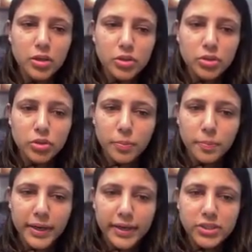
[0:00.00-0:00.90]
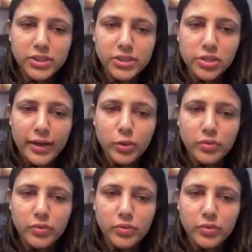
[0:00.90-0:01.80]
So prediction value
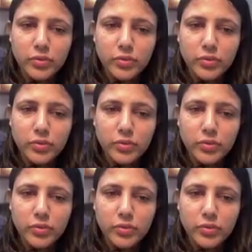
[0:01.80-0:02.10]
will be